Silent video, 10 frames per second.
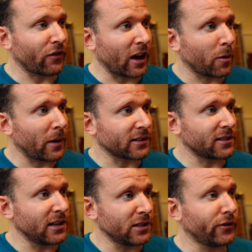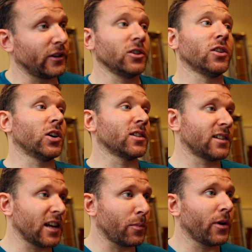that capacity to fill your lungs
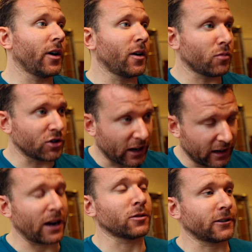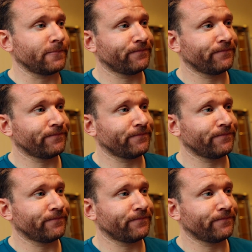deeper and project louder.